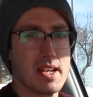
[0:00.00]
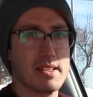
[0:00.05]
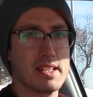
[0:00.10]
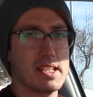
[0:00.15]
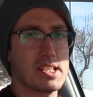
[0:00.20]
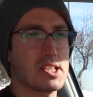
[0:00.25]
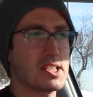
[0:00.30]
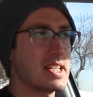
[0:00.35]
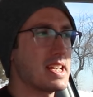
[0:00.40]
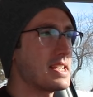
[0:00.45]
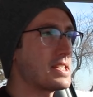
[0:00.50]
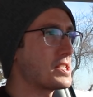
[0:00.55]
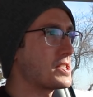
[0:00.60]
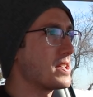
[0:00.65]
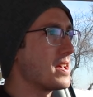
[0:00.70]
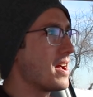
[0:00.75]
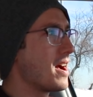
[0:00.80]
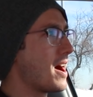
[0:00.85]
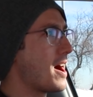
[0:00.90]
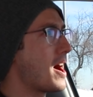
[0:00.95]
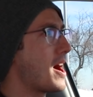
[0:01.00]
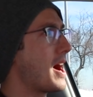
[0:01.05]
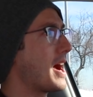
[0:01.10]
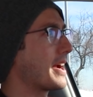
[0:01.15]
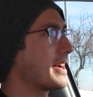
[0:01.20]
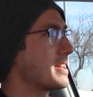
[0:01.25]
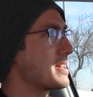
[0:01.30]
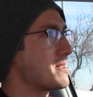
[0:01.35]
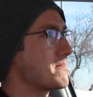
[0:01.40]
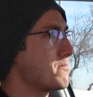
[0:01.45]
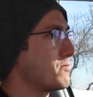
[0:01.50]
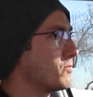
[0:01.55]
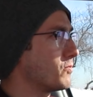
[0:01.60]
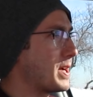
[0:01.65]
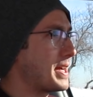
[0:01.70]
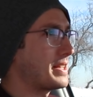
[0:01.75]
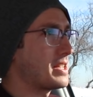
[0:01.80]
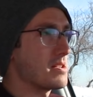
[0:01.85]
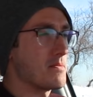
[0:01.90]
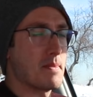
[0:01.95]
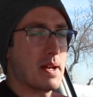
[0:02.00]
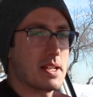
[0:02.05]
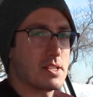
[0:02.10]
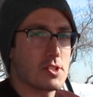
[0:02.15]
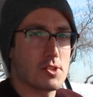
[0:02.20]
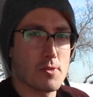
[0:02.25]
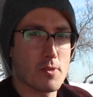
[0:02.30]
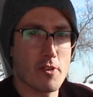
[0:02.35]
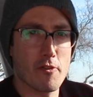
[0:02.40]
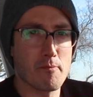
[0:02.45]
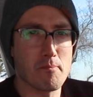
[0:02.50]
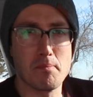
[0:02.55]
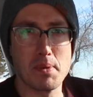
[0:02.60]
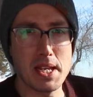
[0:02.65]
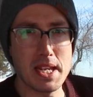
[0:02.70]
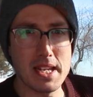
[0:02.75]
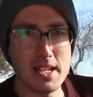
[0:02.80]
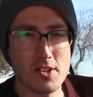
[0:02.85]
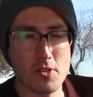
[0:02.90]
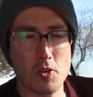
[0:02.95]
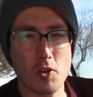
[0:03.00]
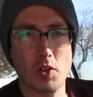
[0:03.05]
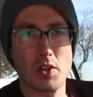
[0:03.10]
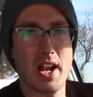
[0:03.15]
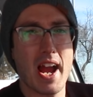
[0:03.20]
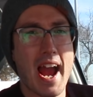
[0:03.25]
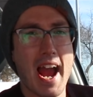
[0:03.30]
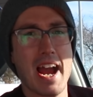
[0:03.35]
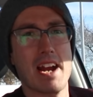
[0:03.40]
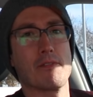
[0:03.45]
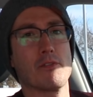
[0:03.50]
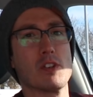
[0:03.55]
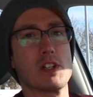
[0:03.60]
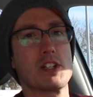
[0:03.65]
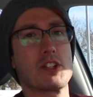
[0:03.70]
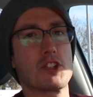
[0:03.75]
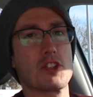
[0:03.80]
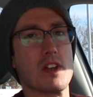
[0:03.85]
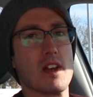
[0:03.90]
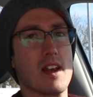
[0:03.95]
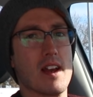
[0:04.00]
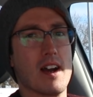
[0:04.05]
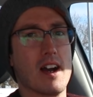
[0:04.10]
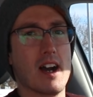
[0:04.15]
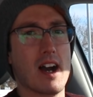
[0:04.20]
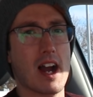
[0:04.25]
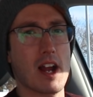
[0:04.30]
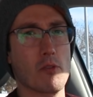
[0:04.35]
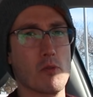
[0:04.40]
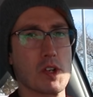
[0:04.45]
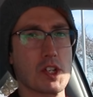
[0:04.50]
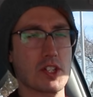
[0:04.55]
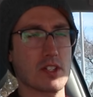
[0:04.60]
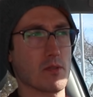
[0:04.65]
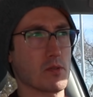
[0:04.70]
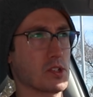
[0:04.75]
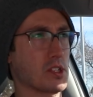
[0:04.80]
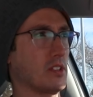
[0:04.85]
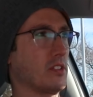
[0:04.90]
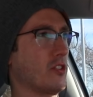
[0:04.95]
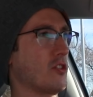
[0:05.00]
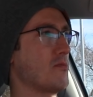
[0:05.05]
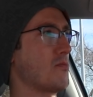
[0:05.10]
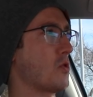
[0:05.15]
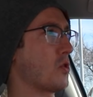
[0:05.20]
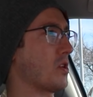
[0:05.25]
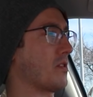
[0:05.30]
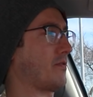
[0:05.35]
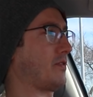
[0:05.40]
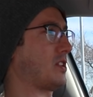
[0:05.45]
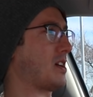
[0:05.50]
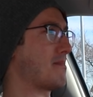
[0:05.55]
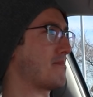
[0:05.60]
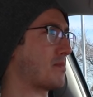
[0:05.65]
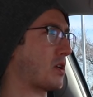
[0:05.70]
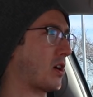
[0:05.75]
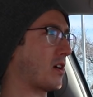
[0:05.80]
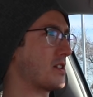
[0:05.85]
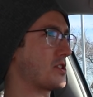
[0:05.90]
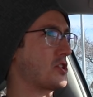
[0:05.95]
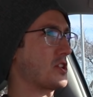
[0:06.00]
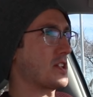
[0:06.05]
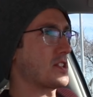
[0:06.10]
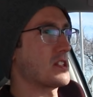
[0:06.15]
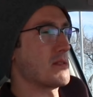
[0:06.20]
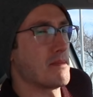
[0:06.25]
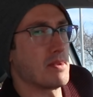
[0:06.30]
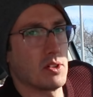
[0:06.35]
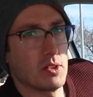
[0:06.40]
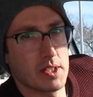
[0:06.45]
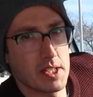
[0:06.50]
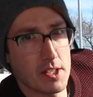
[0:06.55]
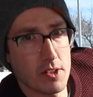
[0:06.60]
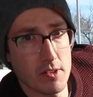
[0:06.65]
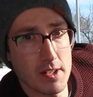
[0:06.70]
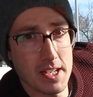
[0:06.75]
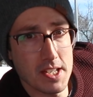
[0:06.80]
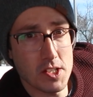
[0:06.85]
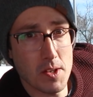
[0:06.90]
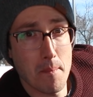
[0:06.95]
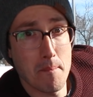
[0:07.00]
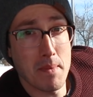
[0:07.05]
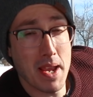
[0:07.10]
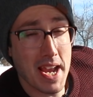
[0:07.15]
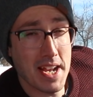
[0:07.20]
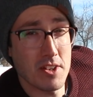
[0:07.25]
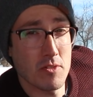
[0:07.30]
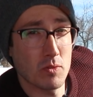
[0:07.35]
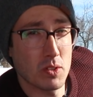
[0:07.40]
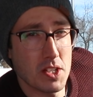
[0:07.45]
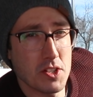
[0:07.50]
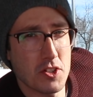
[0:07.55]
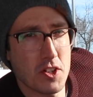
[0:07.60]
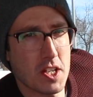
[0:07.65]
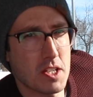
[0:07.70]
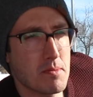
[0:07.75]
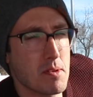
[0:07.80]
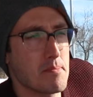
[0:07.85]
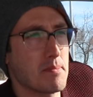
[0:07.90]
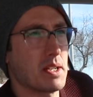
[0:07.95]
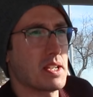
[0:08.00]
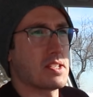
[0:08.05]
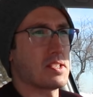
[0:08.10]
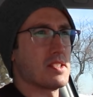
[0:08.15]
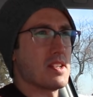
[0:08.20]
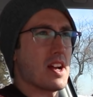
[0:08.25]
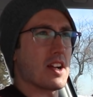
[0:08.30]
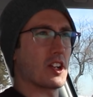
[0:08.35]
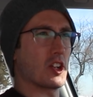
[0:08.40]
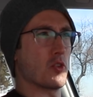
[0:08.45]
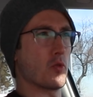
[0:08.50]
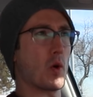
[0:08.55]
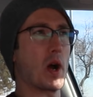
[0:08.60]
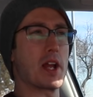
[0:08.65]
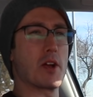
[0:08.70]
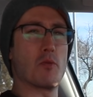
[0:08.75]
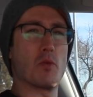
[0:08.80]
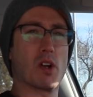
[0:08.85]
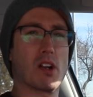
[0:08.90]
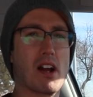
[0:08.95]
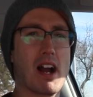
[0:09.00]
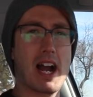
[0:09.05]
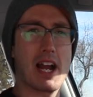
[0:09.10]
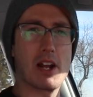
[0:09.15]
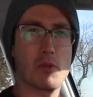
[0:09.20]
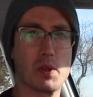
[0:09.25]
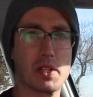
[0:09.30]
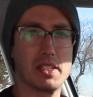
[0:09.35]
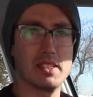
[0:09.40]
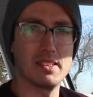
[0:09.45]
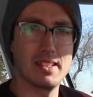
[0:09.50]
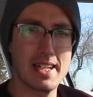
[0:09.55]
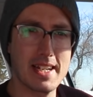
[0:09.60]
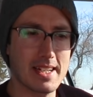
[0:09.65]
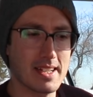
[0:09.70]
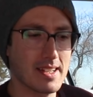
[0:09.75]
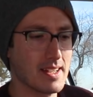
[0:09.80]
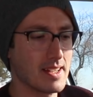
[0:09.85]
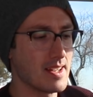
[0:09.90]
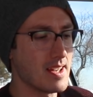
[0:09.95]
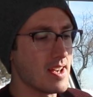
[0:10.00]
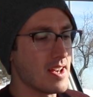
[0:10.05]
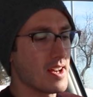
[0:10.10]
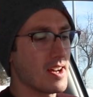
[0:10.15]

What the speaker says: These seats, I'm going to rate them as sort of B or average. I wish there was a little more of lumbar adjustability. There is a manual adjustment, but it's not quite where I would like it.